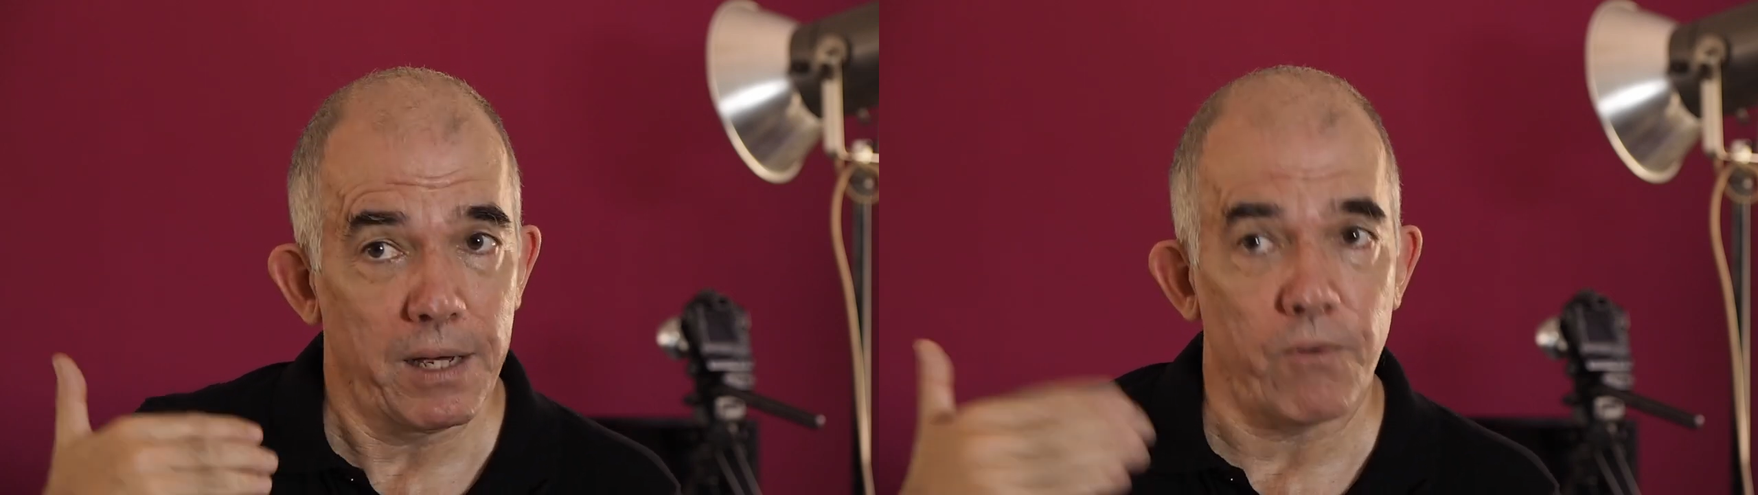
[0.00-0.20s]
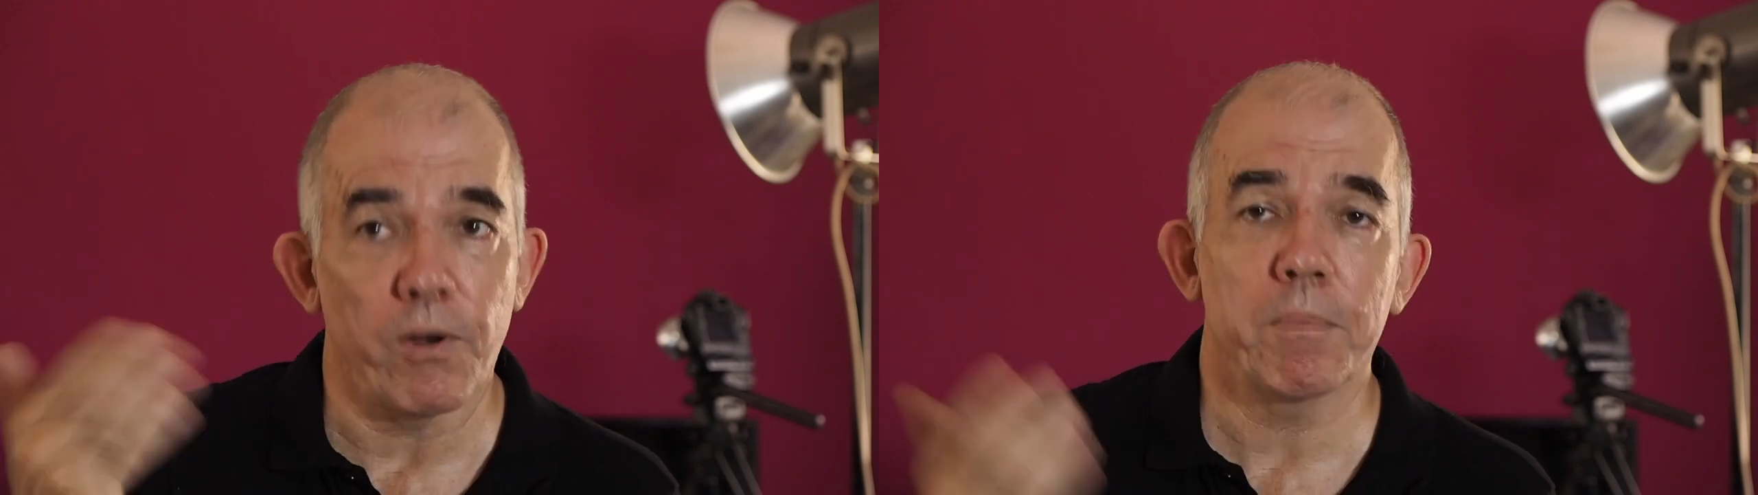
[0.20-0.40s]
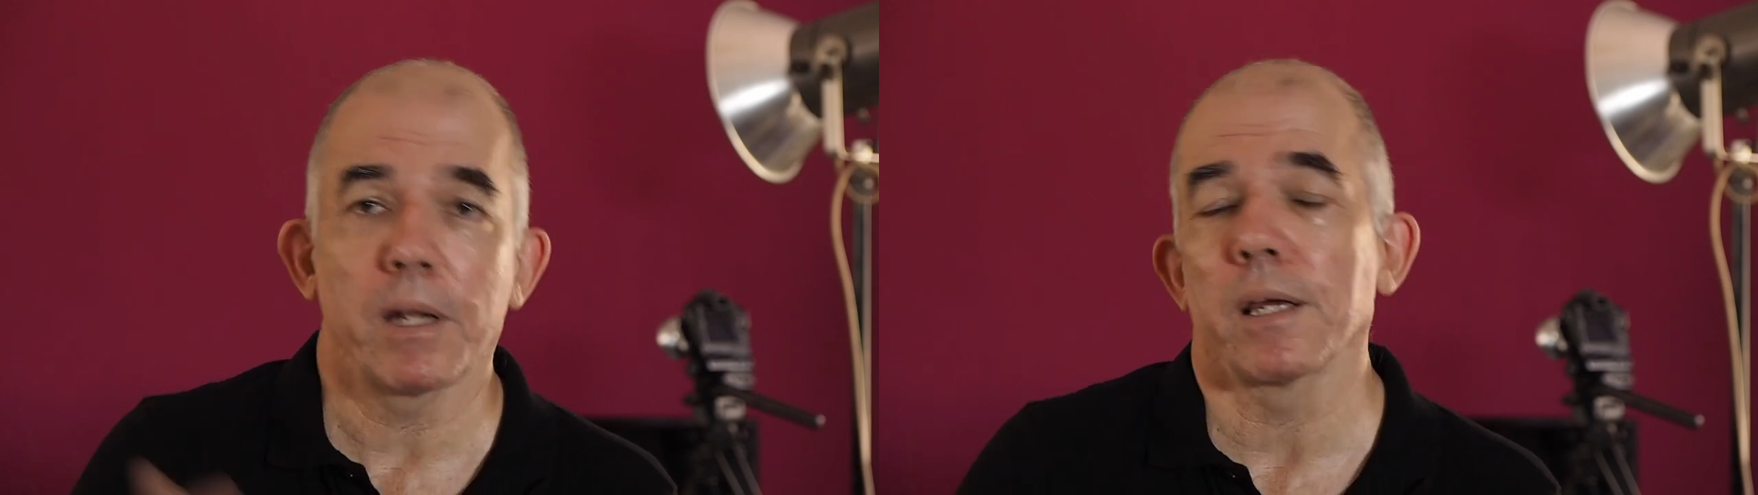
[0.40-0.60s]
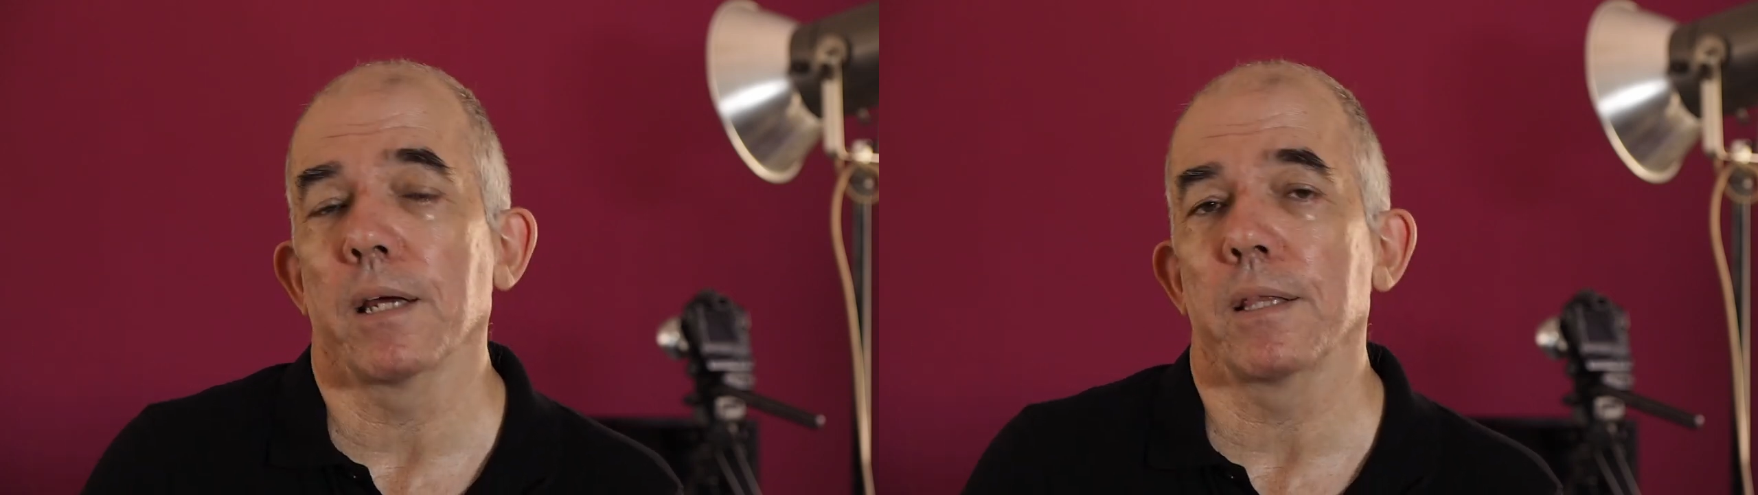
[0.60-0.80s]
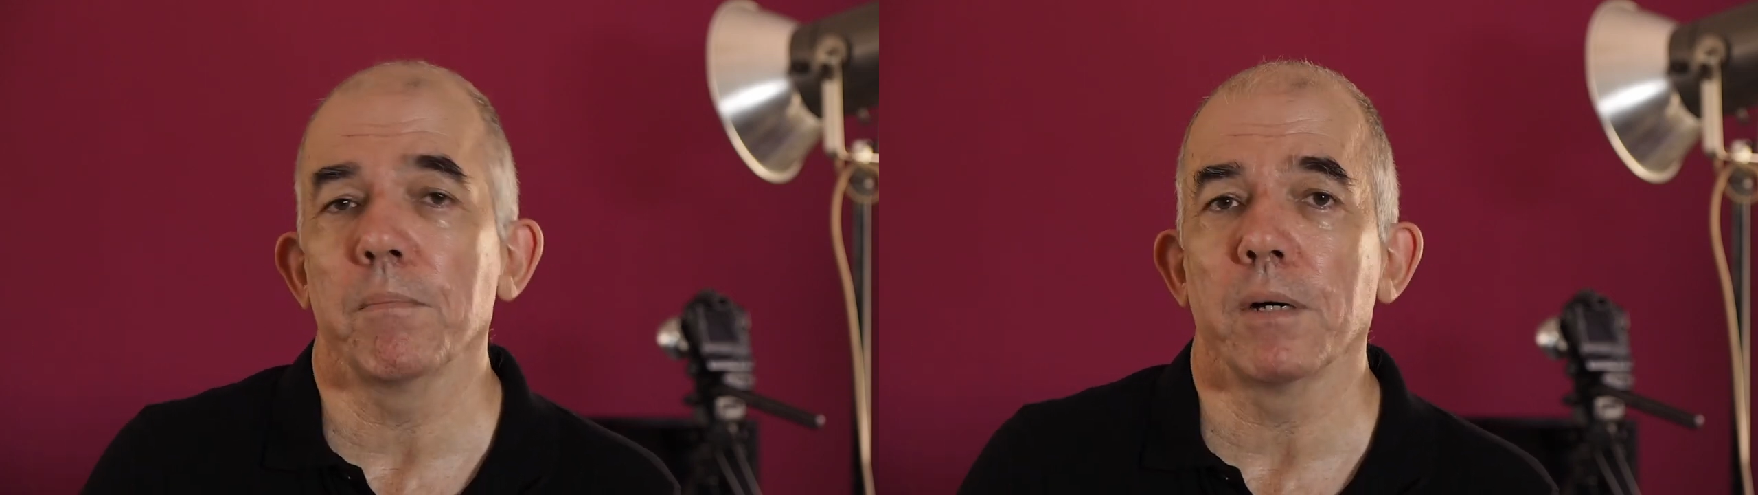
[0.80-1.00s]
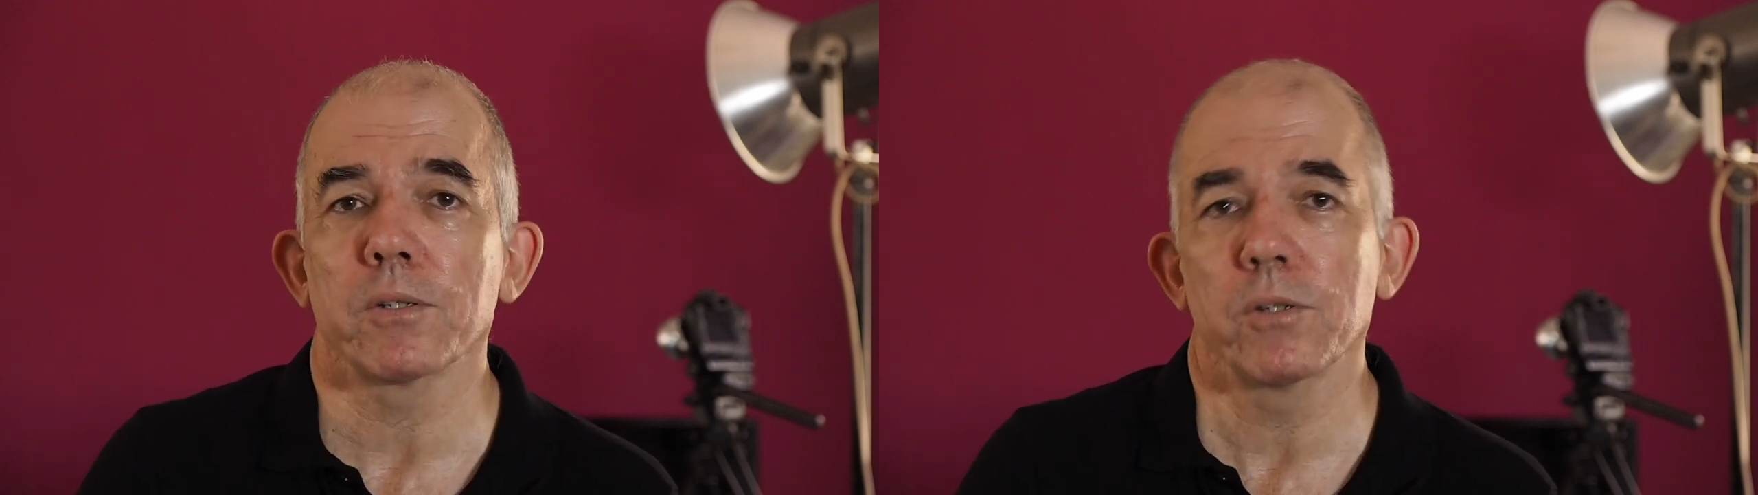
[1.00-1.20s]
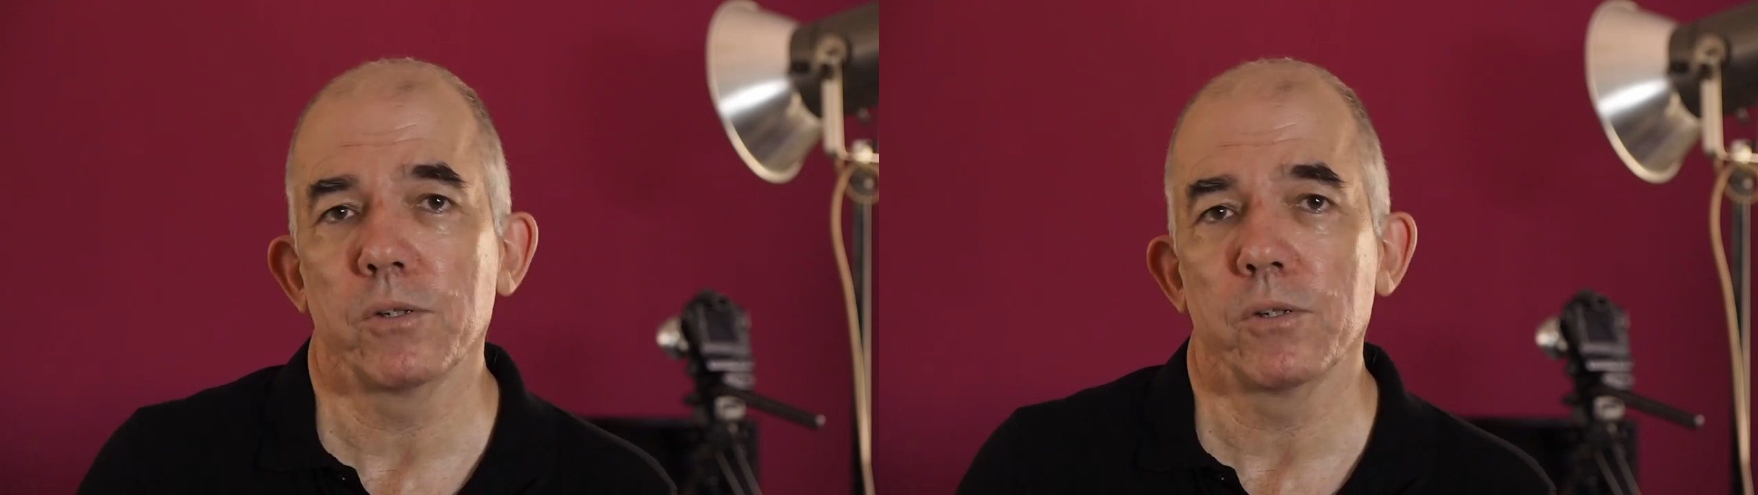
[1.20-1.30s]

and rapidly get them out to